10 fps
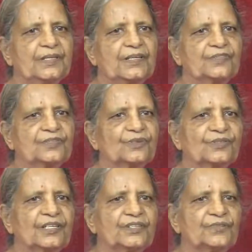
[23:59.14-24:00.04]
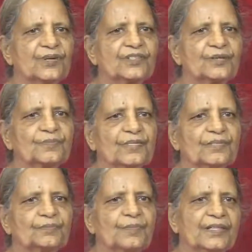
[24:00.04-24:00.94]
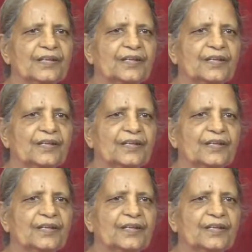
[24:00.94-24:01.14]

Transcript: It's not that you are something, by the